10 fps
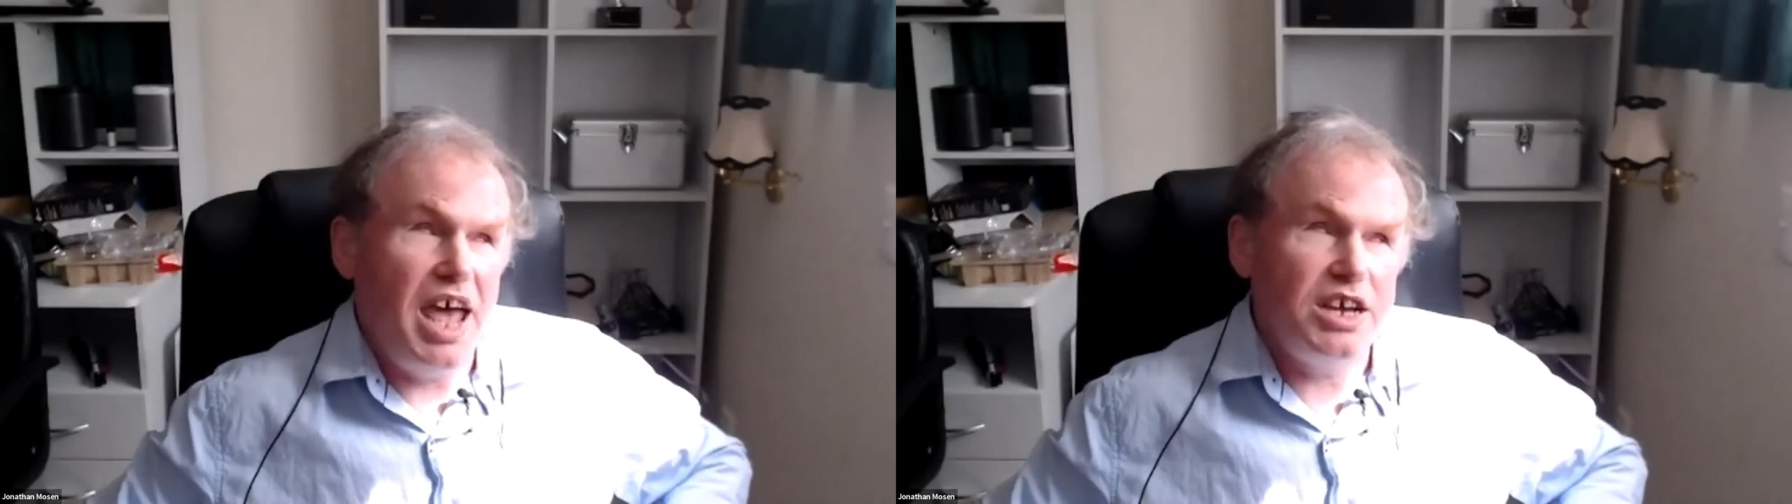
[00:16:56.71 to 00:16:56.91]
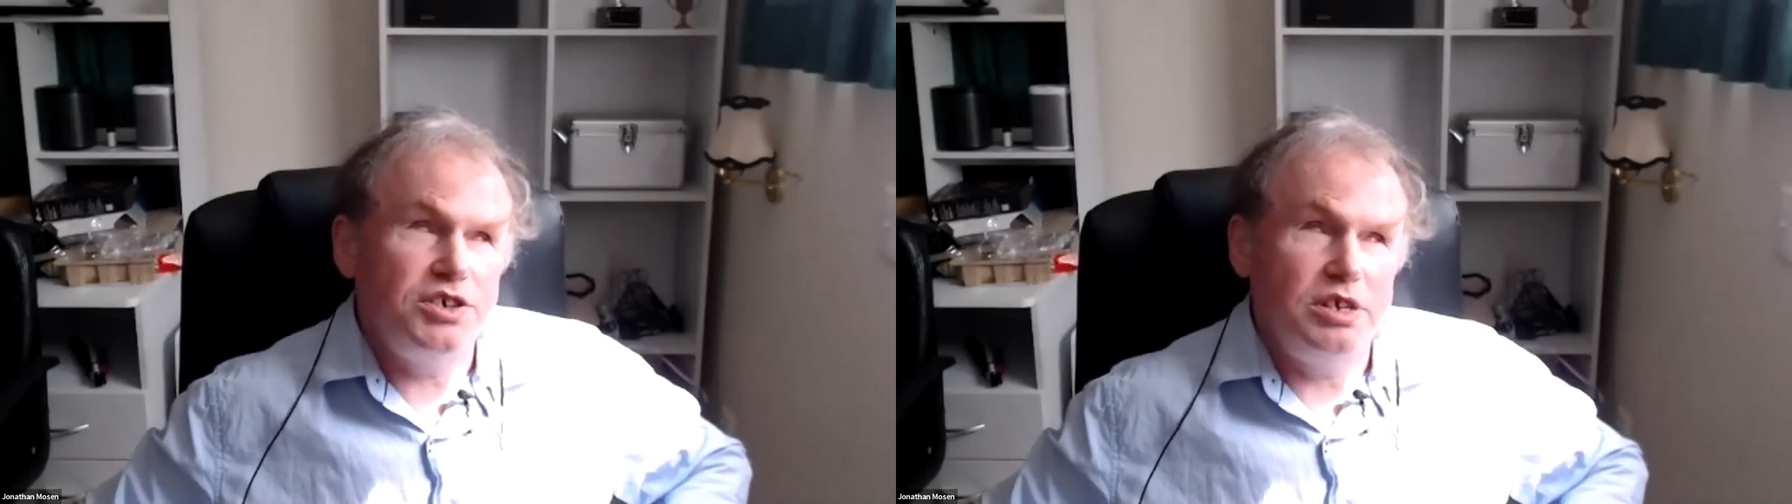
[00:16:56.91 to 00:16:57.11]

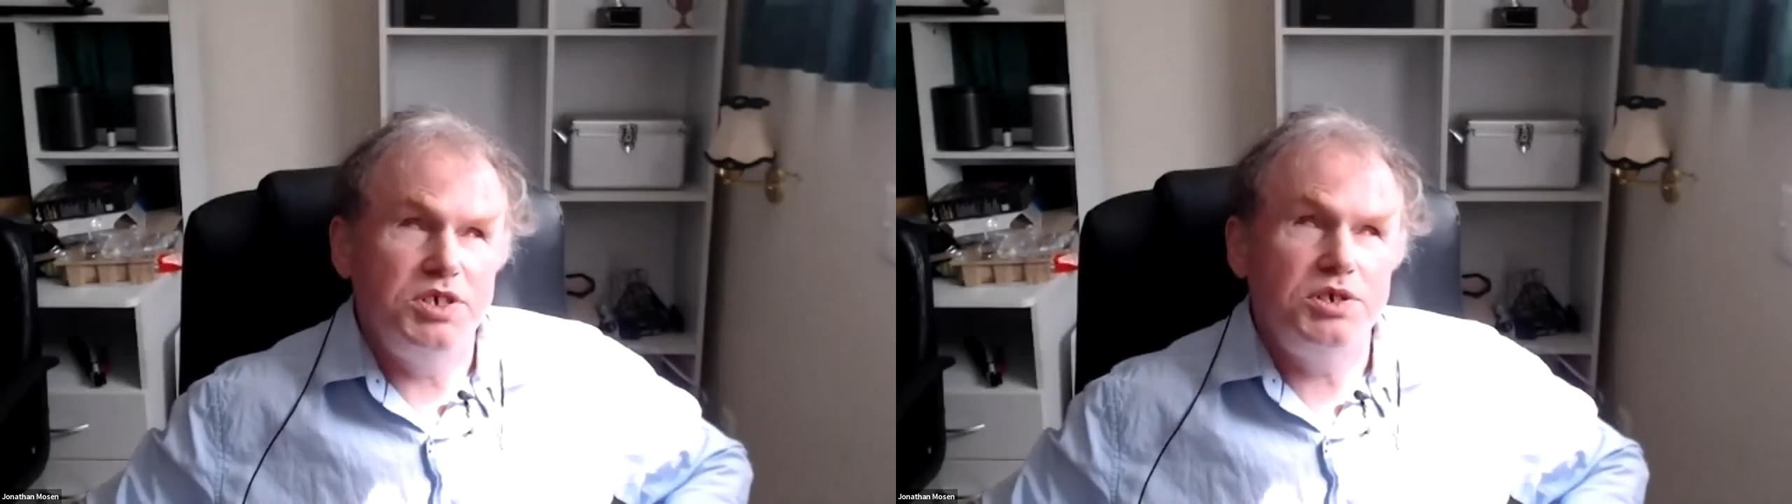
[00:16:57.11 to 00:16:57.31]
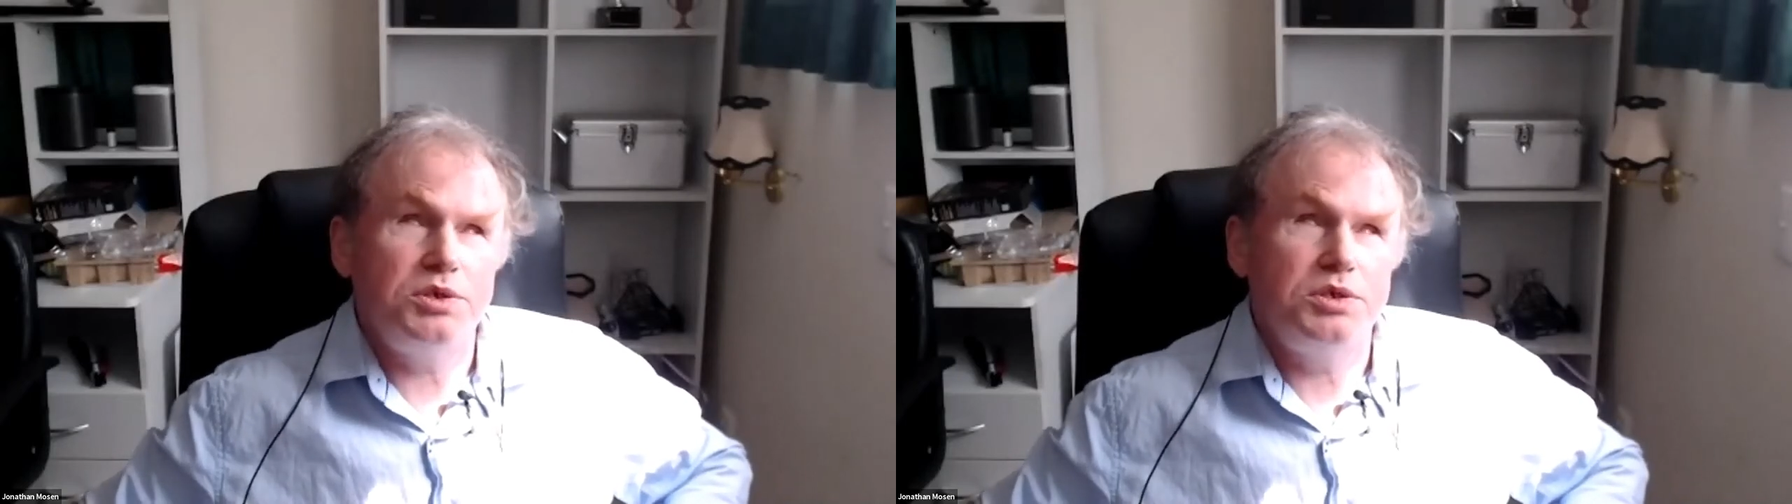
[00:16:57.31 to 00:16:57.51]
actually, we
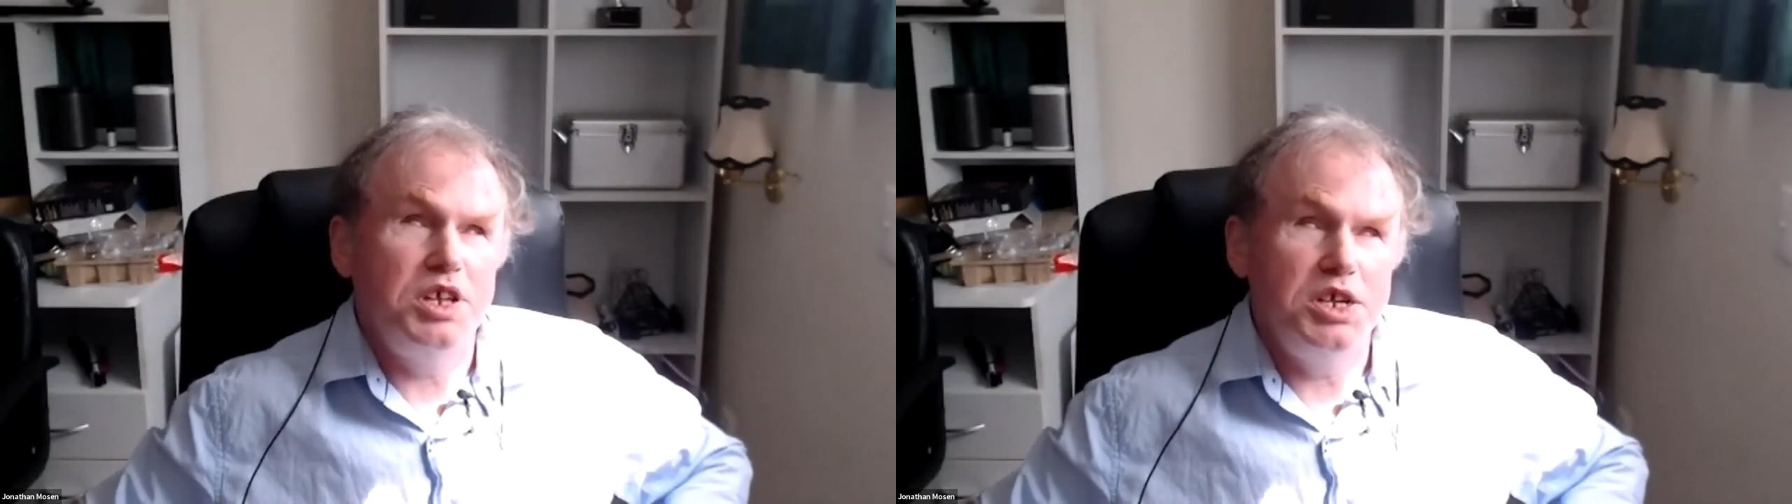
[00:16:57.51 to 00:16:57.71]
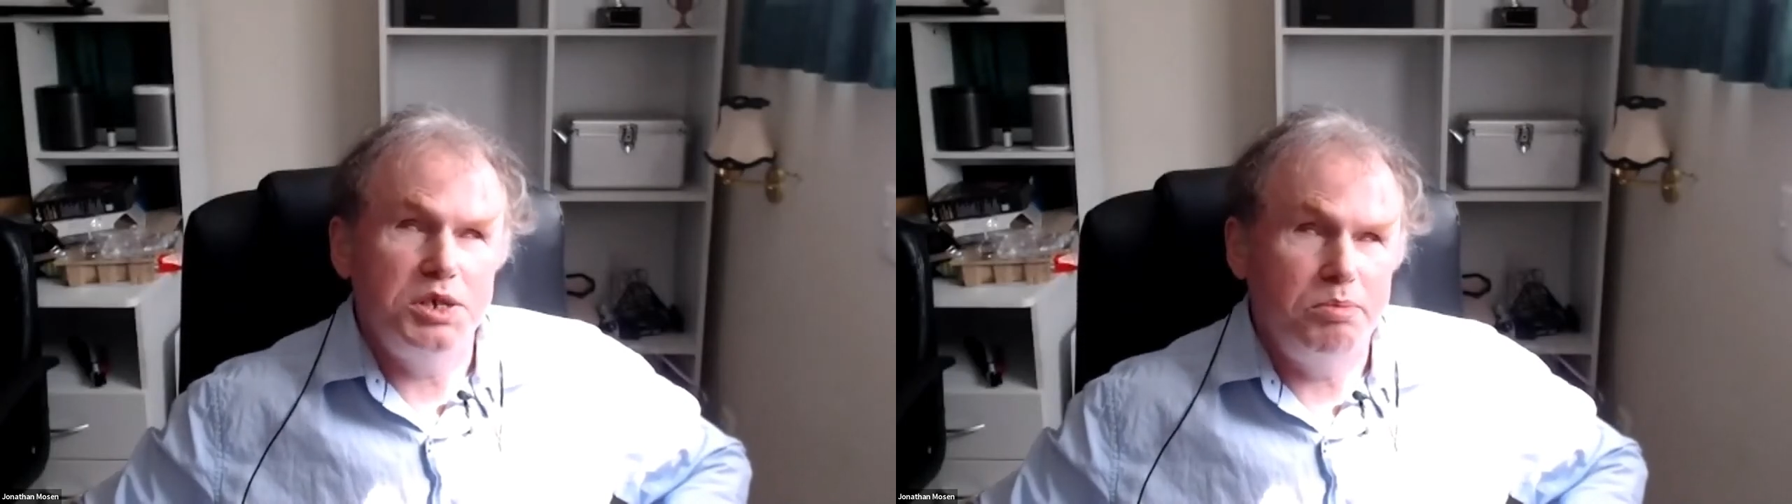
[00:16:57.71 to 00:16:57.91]
just
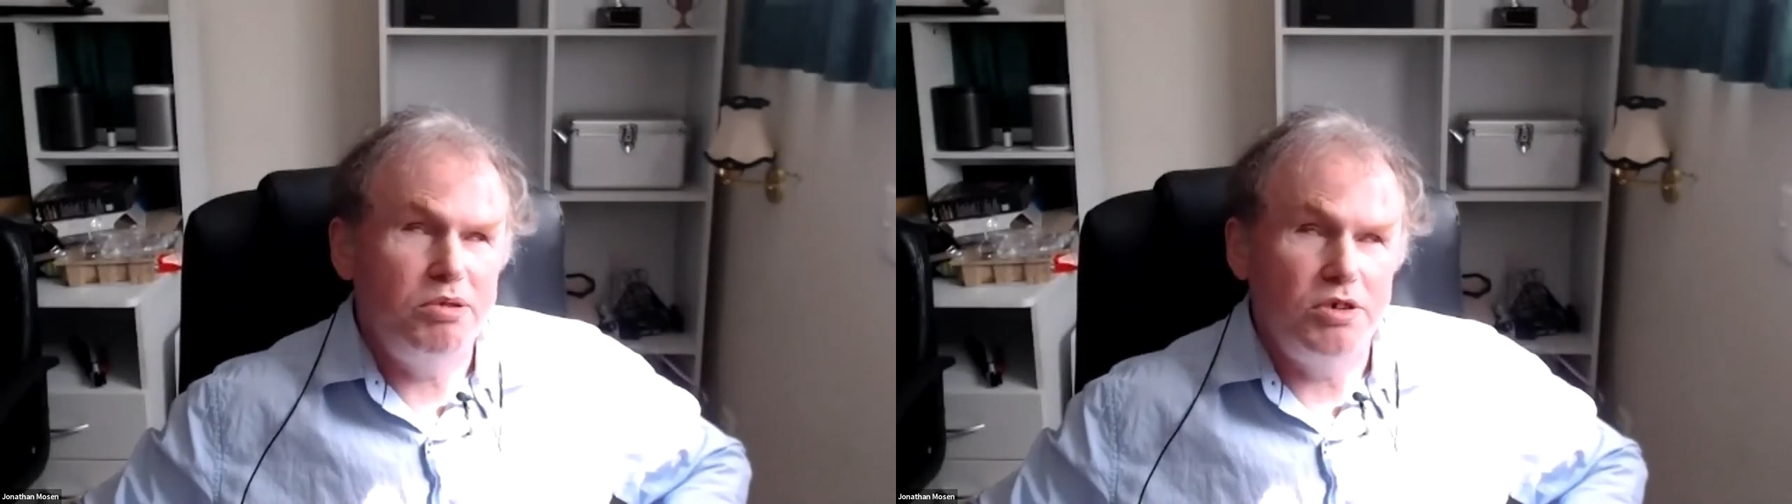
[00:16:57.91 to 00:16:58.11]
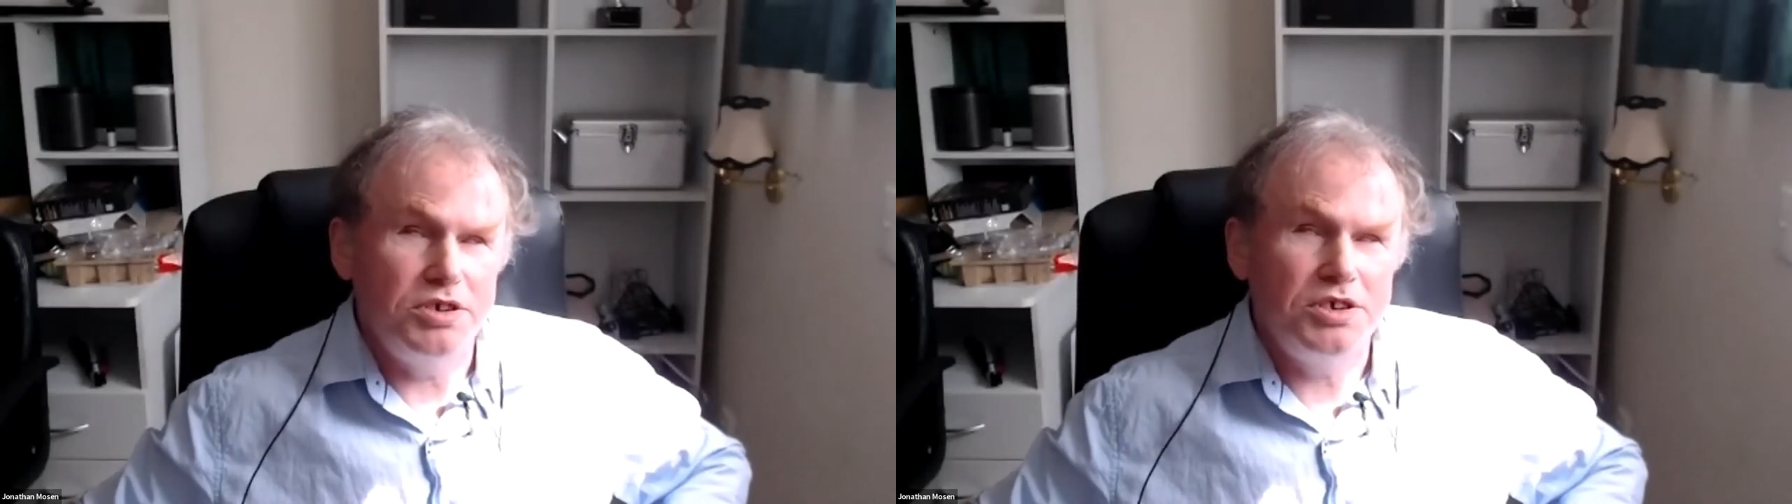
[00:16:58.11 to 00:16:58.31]
need to
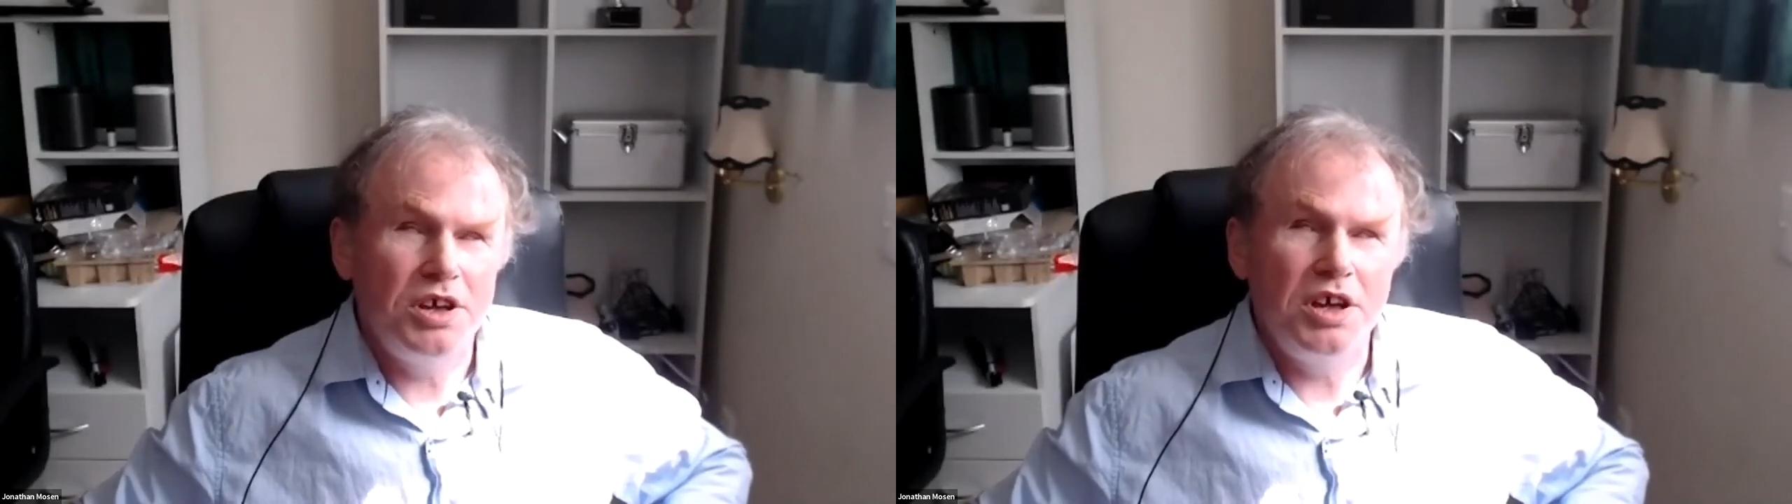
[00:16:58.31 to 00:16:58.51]
put